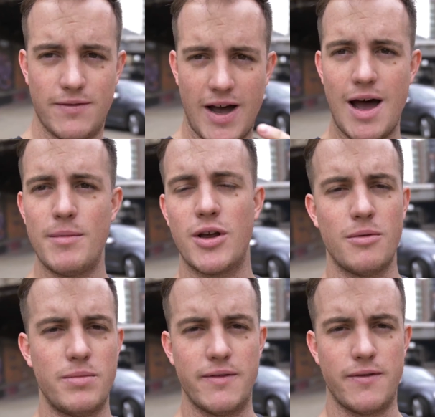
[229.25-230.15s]
if I'm in
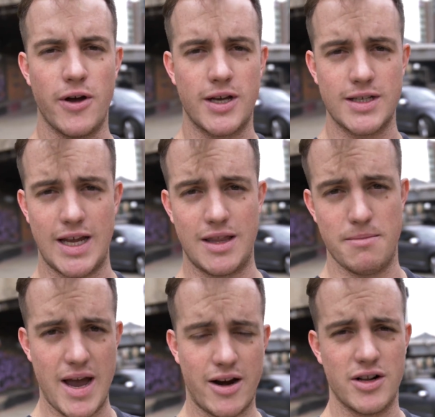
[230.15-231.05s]
complete focus and the
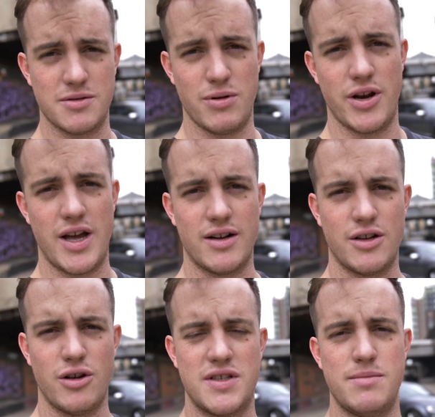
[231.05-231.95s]
background is blown out,
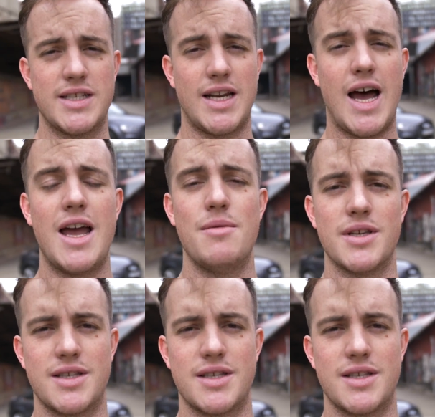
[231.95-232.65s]
it obviously means that I am the